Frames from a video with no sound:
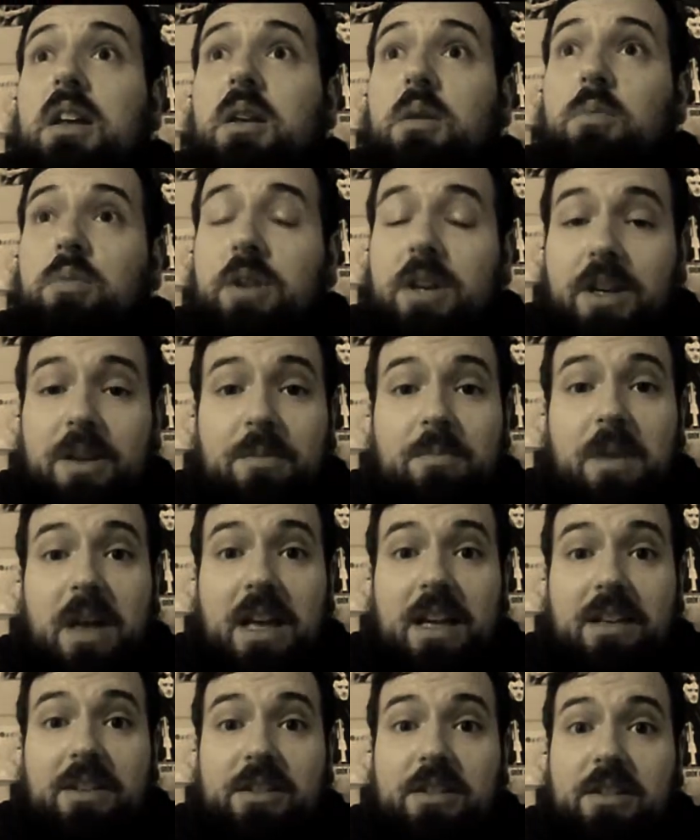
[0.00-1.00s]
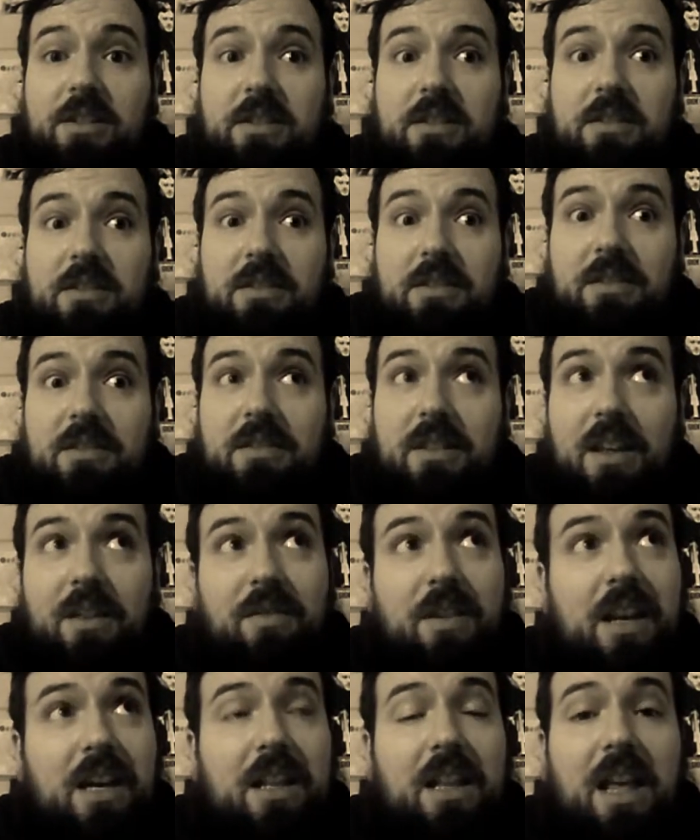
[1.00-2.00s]
Pretty good match. They've
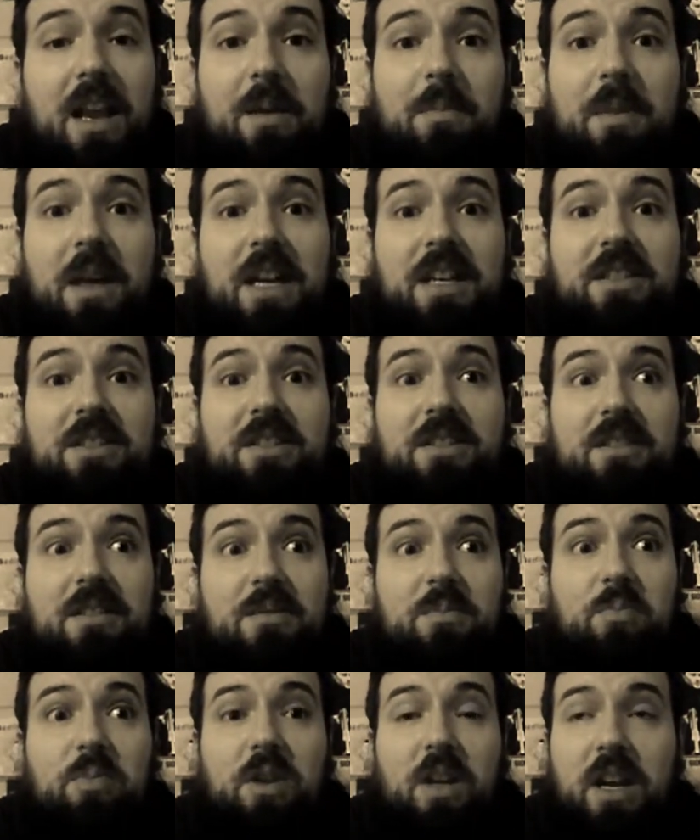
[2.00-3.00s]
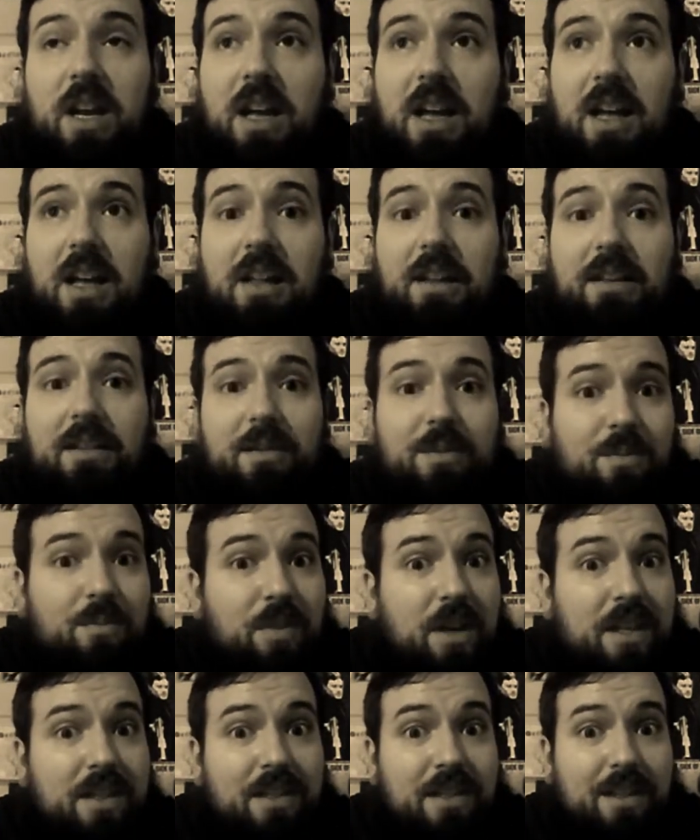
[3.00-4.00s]
had a lot of matches, but the
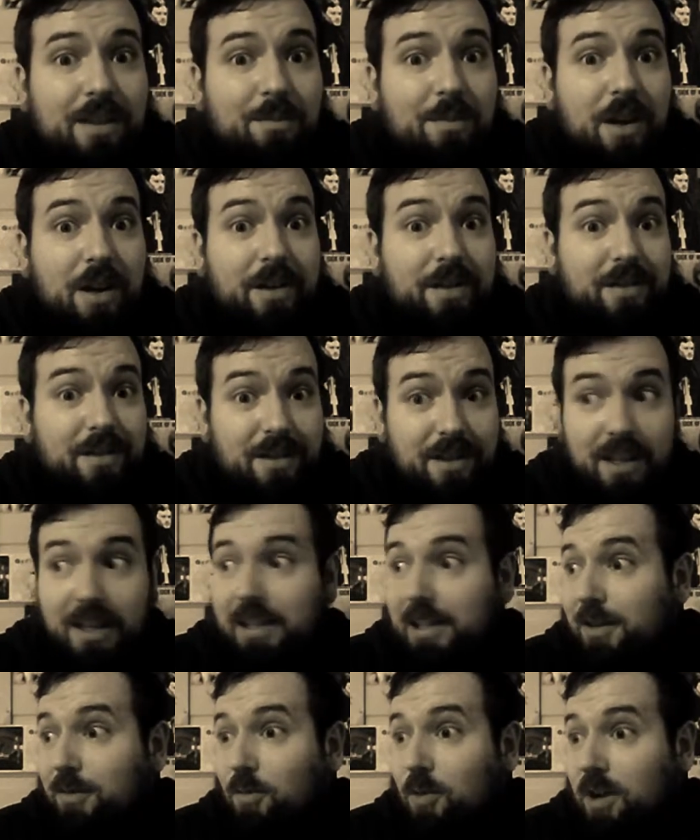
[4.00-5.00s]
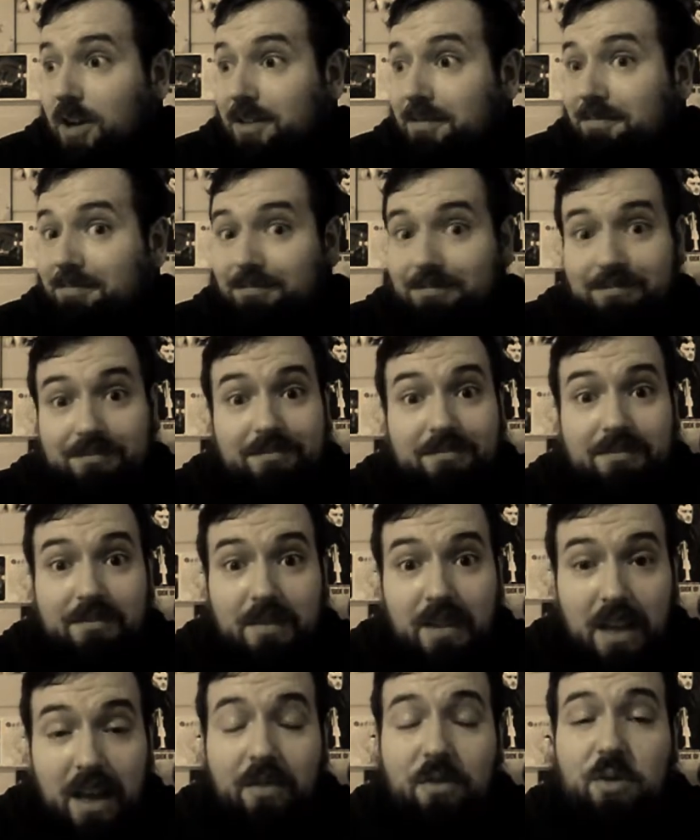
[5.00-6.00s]
best thing about it, Ziggler won.
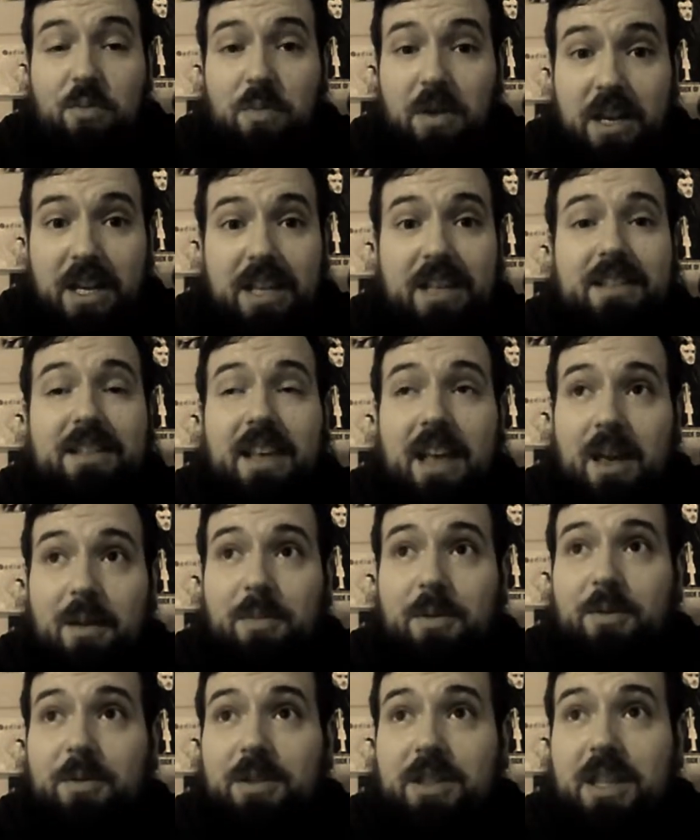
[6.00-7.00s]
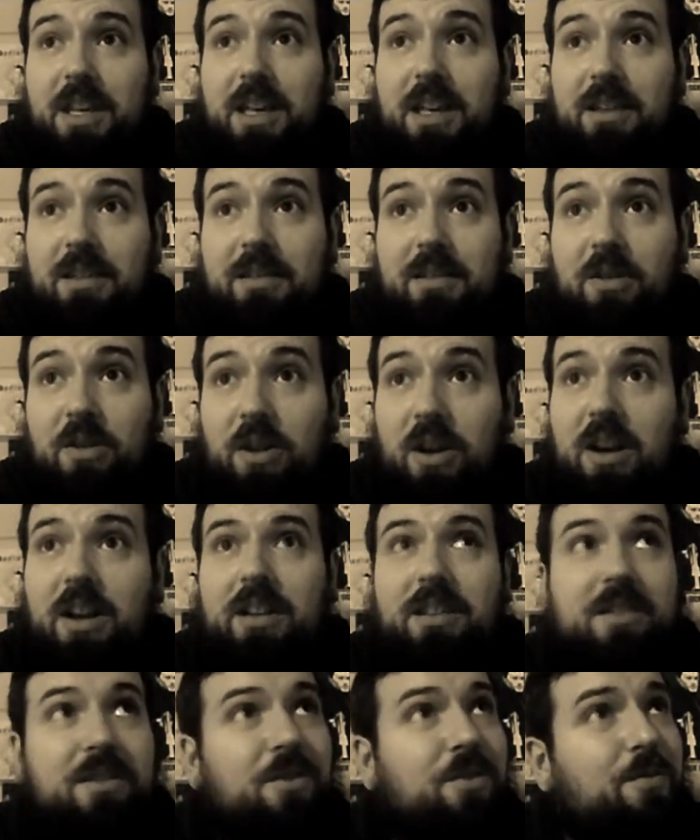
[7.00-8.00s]
Everybody is happy with that, or I
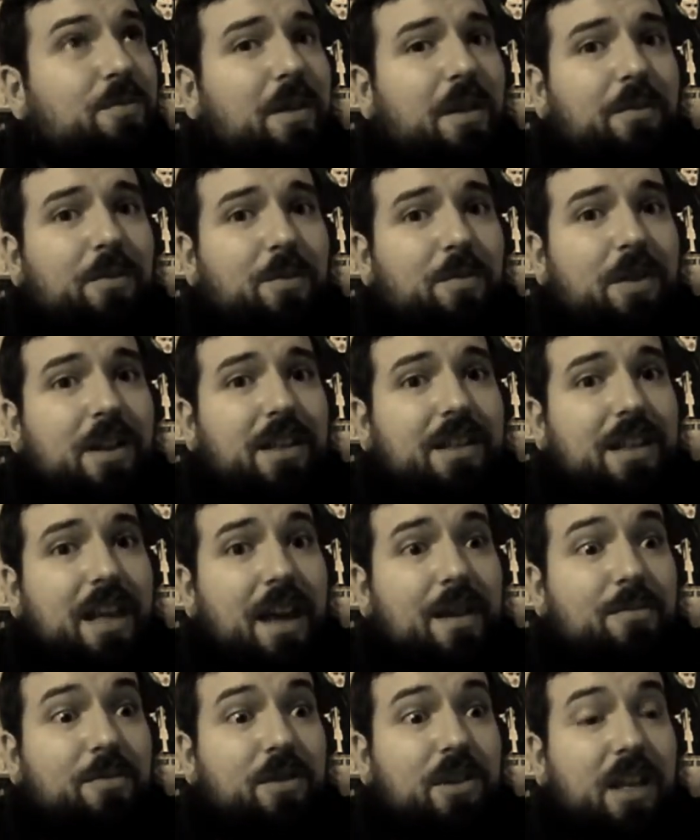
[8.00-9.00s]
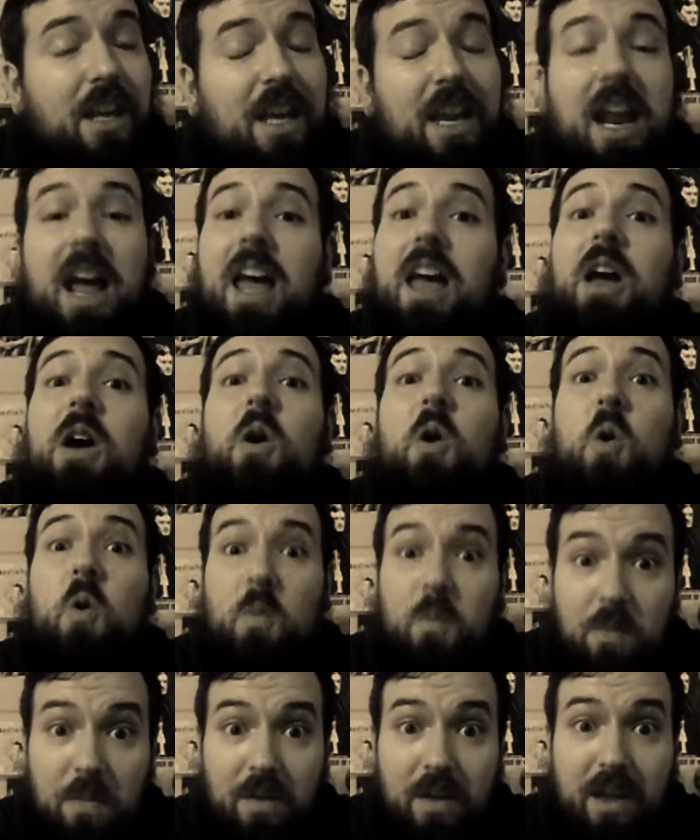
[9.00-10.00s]
assume everybody is happy with that. I
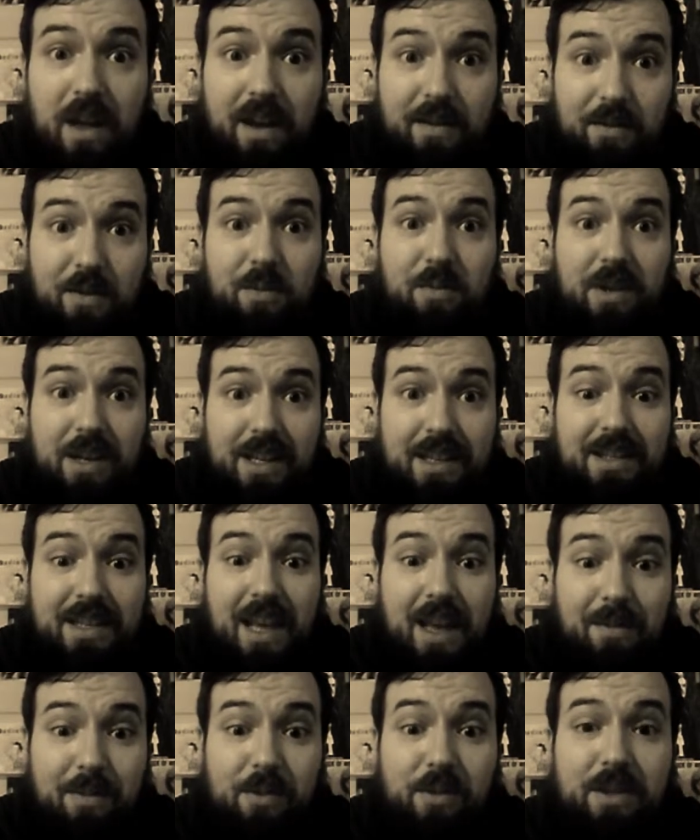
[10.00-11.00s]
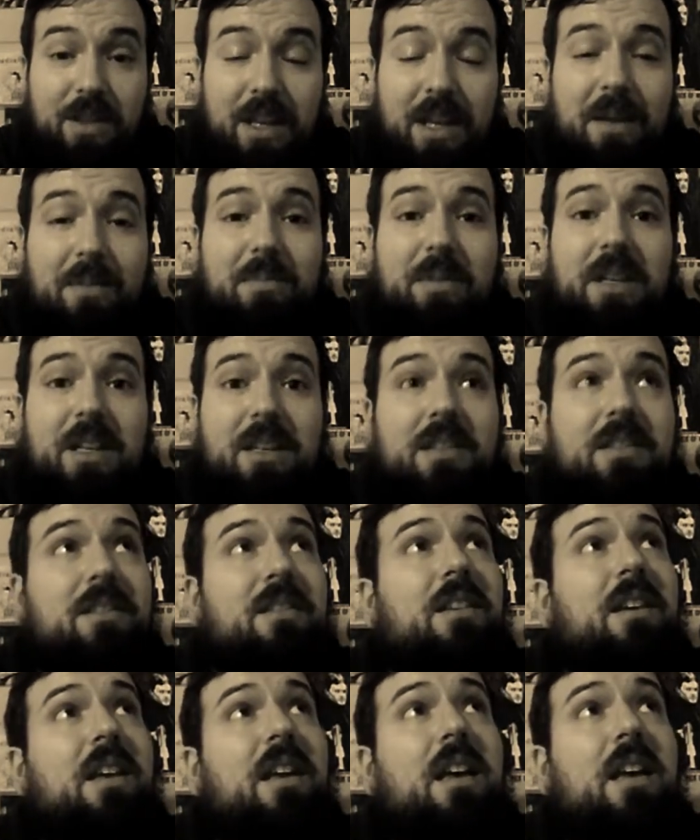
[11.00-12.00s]
hope everybody is happy with that because
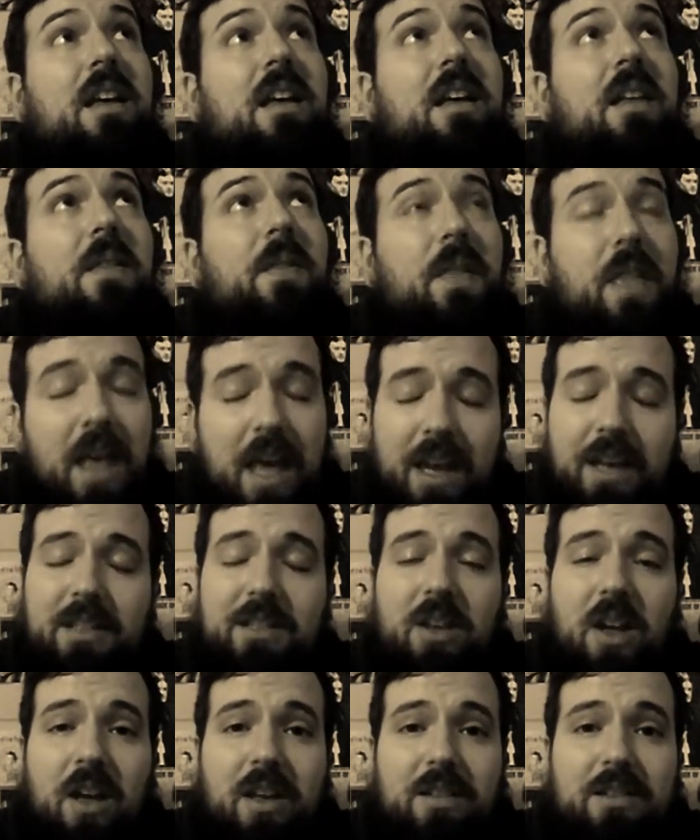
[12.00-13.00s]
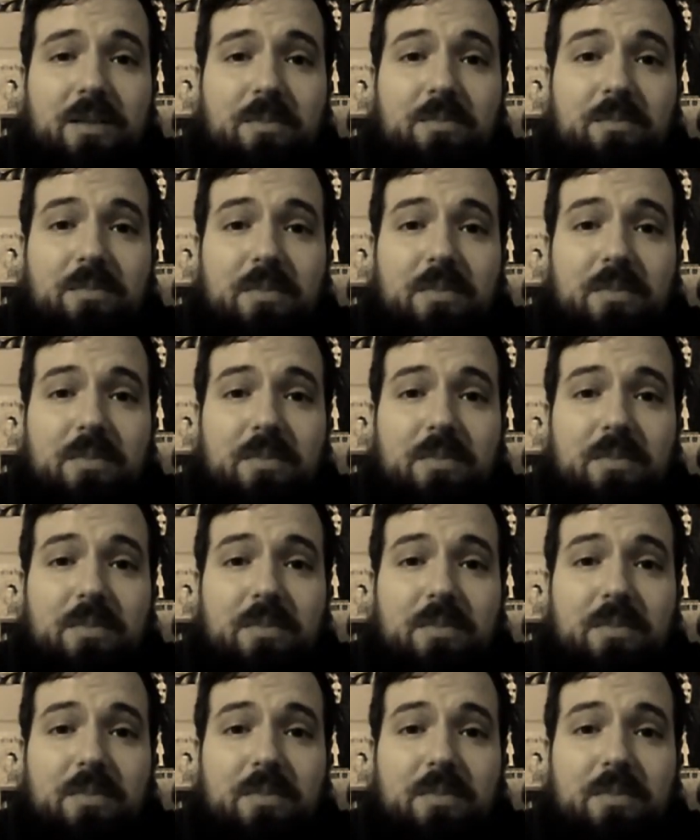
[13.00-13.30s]
that is awesome.